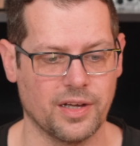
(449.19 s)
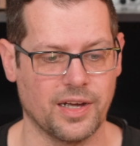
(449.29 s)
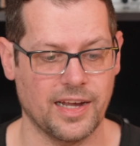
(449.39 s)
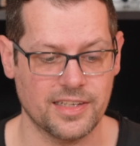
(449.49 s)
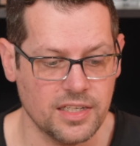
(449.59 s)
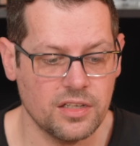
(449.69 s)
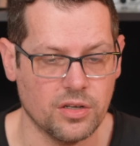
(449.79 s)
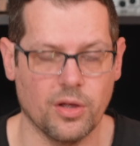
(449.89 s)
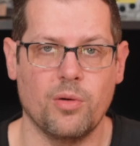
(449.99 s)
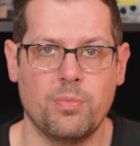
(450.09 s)
I
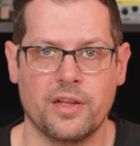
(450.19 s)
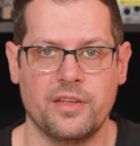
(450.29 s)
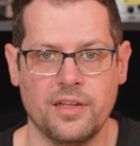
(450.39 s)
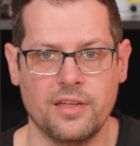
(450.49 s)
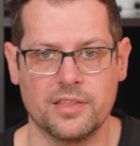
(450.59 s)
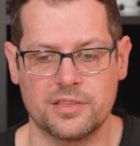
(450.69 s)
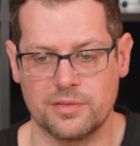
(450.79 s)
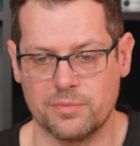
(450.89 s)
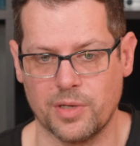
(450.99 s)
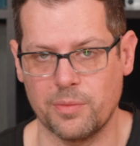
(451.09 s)
didn't know
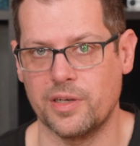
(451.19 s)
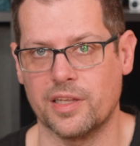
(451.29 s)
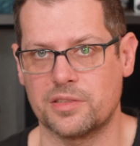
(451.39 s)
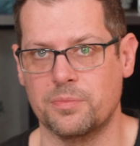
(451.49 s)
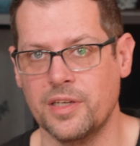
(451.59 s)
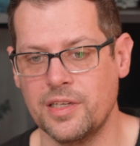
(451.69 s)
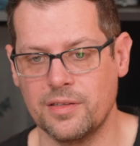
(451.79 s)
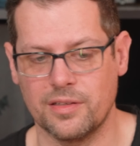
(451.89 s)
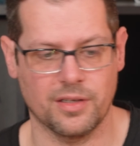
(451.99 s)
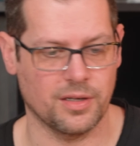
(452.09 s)
Bladelius. Maybe that's me.
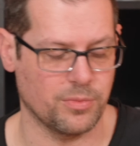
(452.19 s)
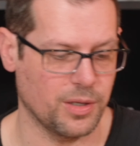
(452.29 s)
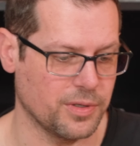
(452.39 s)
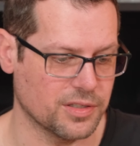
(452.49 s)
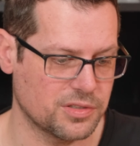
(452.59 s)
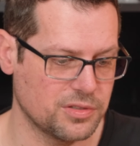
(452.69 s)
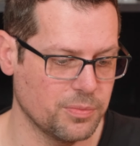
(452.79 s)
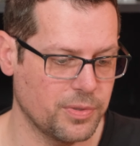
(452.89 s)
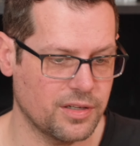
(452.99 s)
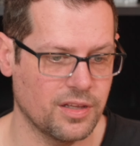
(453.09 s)
Maybe it's
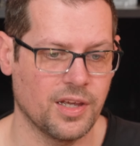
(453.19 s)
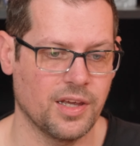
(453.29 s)
stupid.